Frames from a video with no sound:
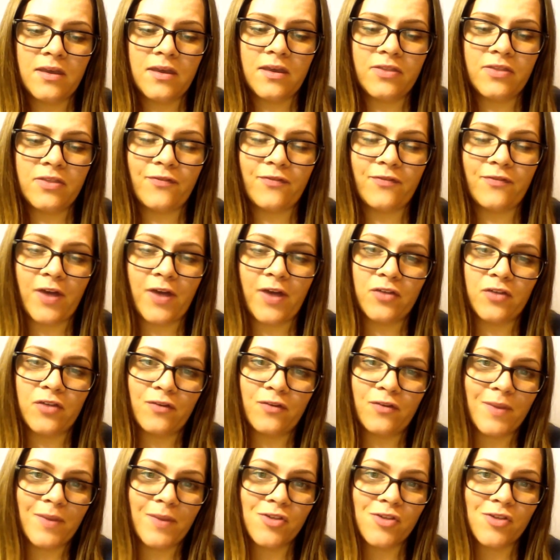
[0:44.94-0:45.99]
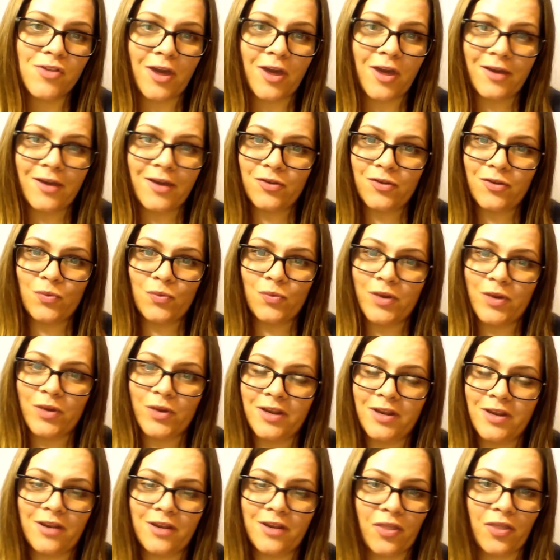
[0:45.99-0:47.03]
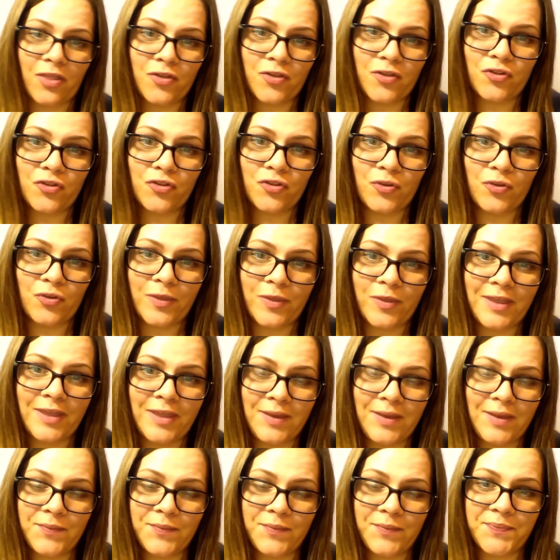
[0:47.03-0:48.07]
The father of my child wanted nothing to do with it,